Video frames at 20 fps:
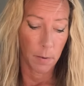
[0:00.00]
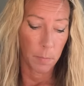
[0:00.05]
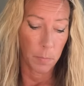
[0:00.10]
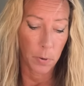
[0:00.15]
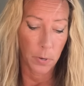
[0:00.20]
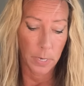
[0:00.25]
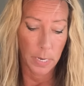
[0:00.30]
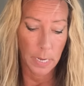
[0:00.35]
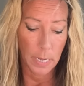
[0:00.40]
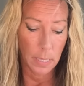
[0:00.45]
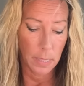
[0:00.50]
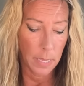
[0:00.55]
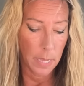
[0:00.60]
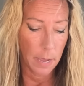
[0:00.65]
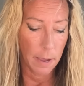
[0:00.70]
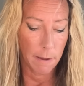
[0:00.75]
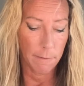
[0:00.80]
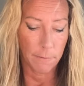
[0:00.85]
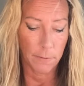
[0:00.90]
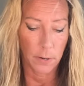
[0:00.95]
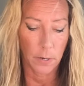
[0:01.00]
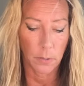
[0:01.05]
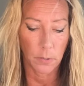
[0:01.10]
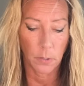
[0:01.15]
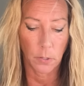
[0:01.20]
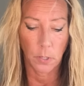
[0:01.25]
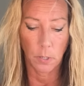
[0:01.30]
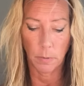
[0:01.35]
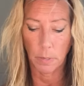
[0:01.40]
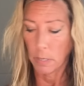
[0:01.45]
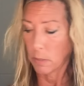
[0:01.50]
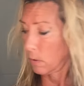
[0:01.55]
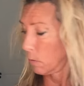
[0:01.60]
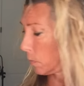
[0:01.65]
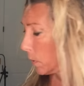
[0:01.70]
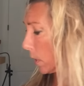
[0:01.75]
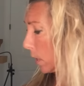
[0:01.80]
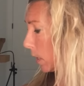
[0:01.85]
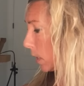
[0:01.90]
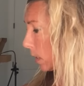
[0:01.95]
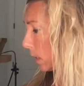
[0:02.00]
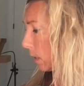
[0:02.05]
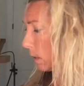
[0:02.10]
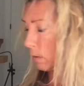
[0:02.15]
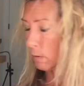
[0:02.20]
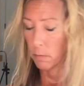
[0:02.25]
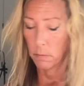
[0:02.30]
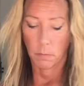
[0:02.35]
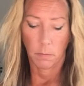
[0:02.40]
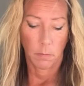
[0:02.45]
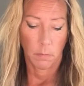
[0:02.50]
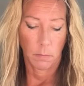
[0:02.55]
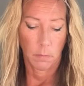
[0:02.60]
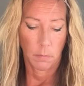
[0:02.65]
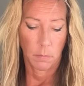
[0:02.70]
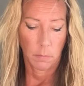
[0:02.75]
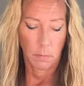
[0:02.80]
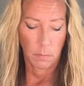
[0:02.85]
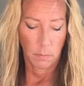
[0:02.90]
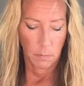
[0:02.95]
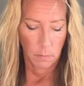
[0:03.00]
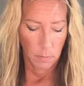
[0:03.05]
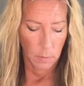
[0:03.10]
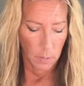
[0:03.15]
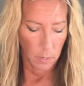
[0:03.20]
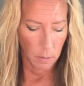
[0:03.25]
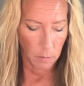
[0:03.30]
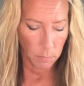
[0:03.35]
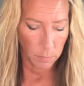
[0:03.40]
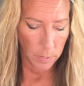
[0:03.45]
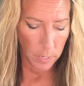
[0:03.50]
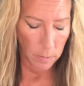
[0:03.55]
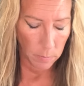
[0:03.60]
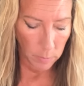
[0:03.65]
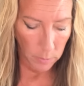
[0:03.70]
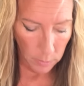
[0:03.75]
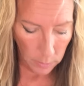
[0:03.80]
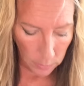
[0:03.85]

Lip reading: putting in the effort, doing the work. And I'll read what